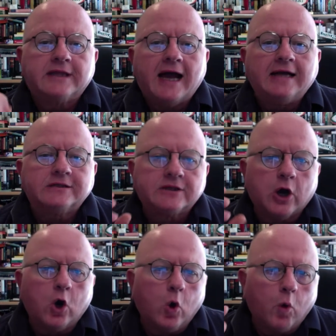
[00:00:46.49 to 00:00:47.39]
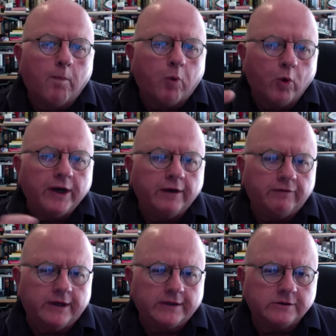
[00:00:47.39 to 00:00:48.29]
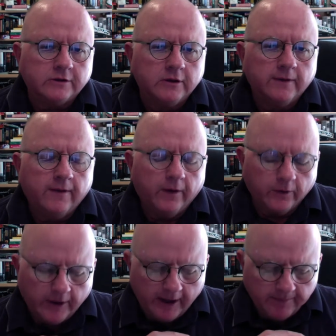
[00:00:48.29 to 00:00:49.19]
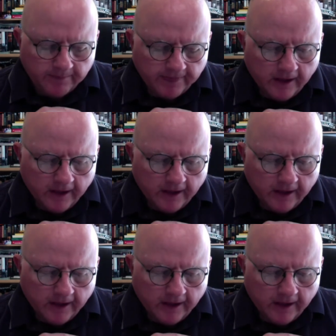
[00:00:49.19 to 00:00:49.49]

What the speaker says: that's the whole point of this. Okay?